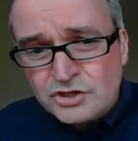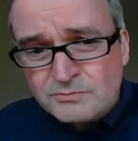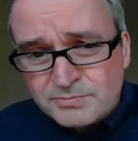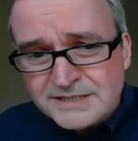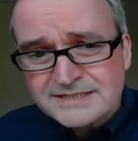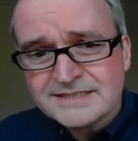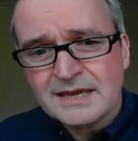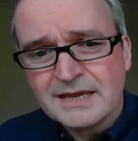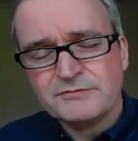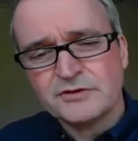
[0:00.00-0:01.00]
completed
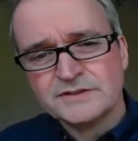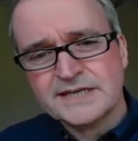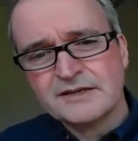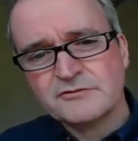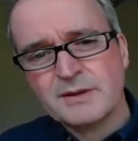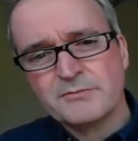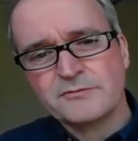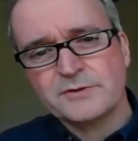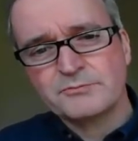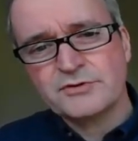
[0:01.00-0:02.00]
hemifontan,
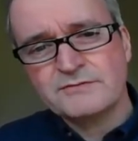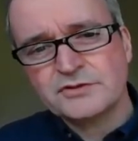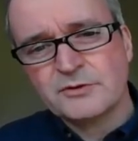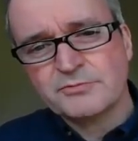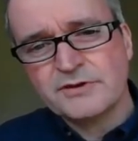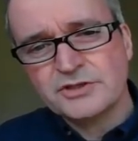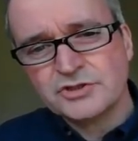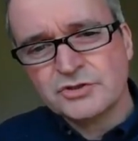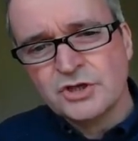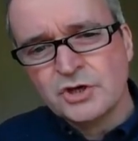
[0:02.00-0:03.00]
remember from the previous
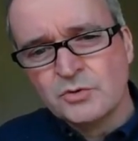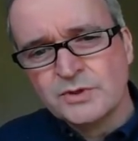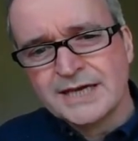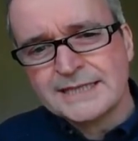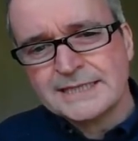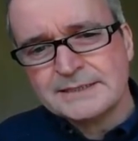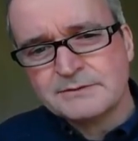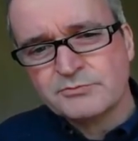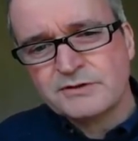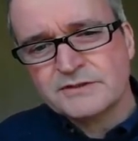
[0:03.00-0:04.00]
operation, we had
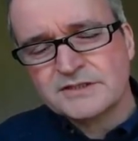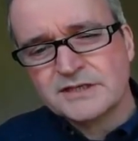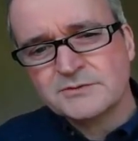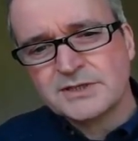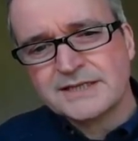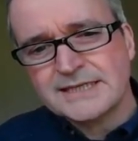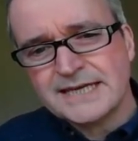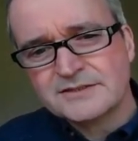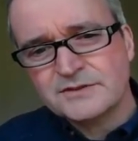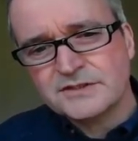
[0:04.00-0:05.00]
the previous slides, we had the
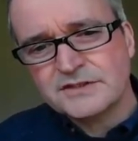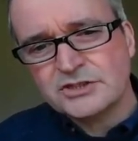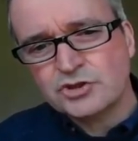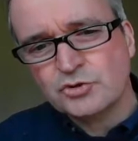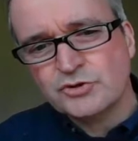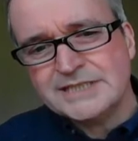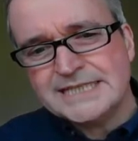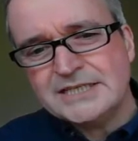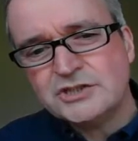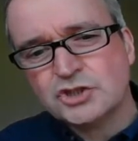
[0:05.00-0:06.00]
SVC joined
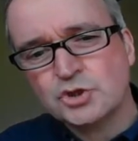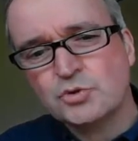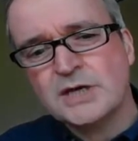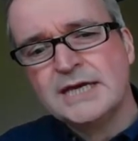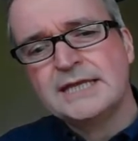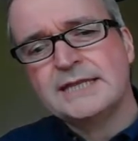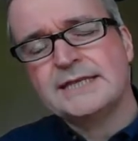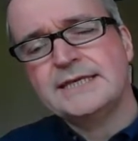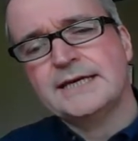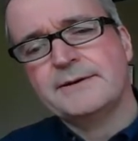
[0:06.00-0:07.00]
into
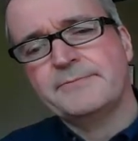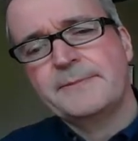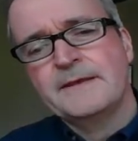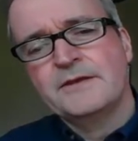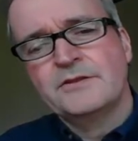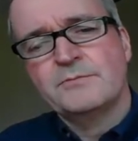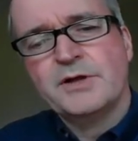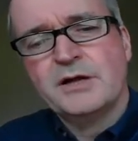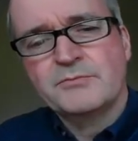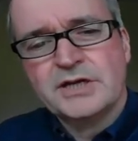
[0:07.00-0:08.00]
the
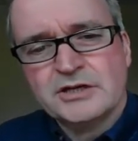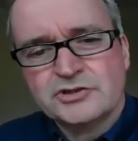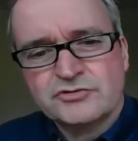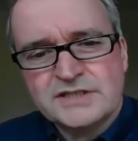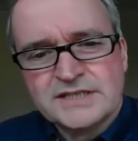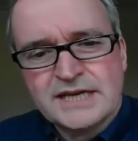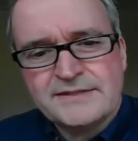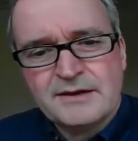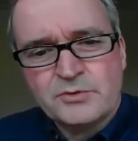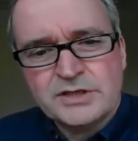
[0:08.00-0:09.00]
pulmonary arteries,
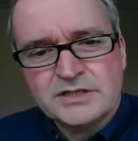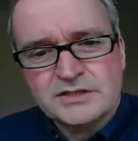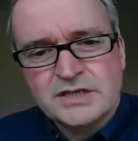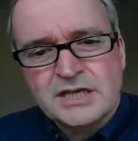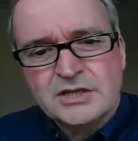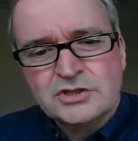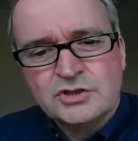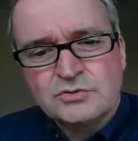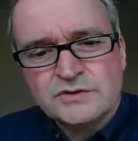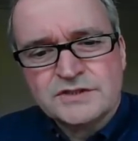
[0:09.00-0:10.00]
and then we can
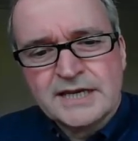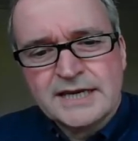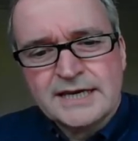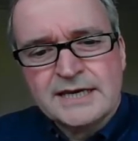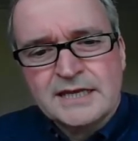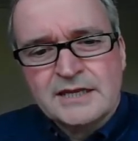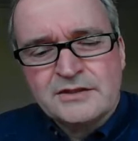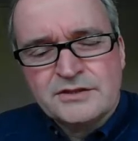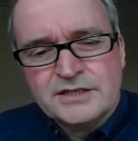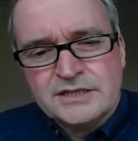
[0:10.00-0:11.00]
use
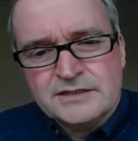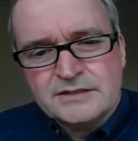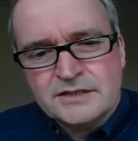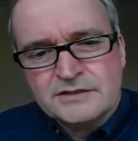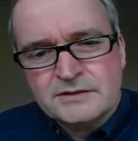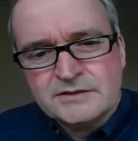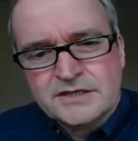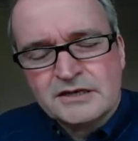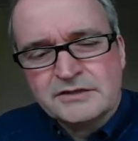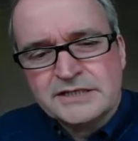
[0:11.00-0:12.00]
and
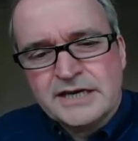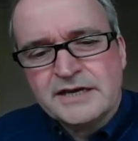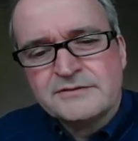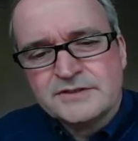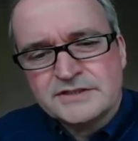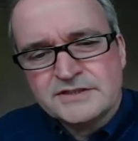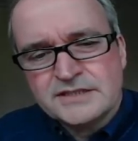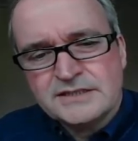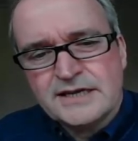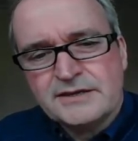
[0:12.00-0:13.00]
tunnel the
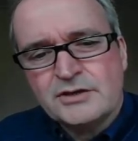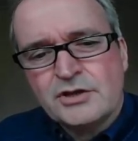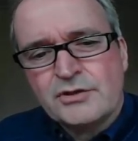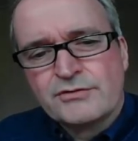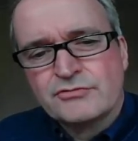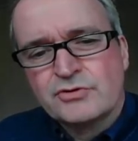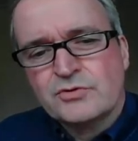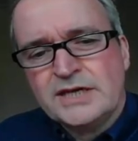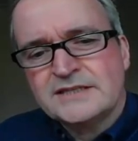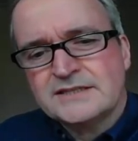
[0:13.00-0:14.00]
IVC then
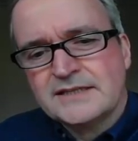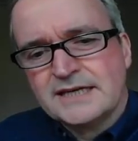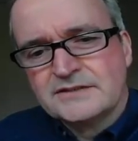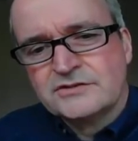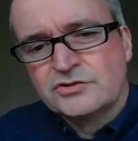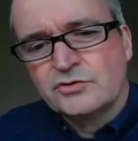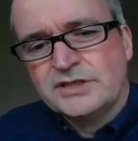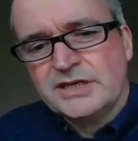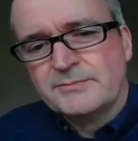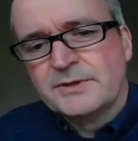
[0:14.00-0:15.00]
through into that
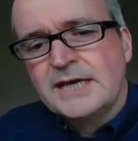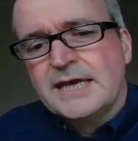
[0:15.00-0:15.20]
join up.